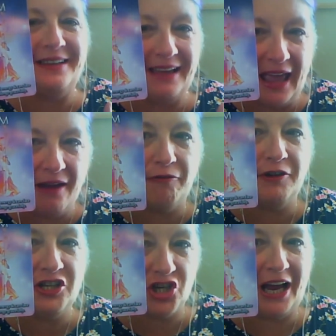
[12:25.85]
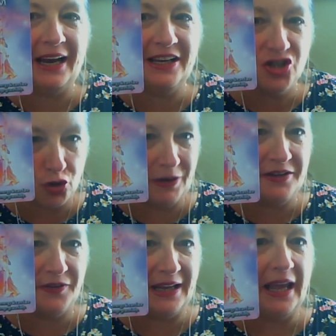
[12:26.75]
every challenge
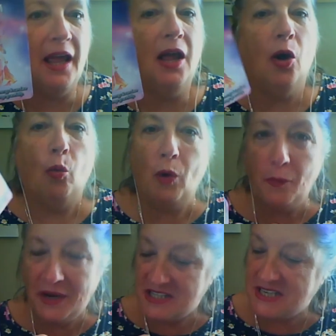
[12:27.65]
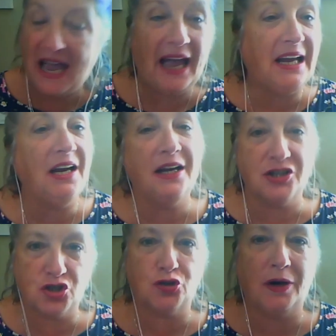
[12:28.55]
gracefully. When we tackle our
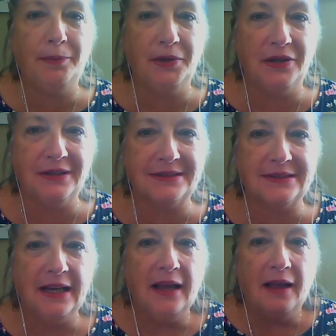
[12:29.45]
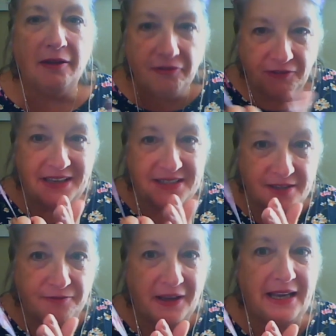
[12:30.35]
troubles face to
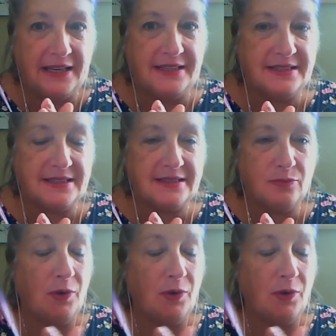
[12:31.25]
face, we're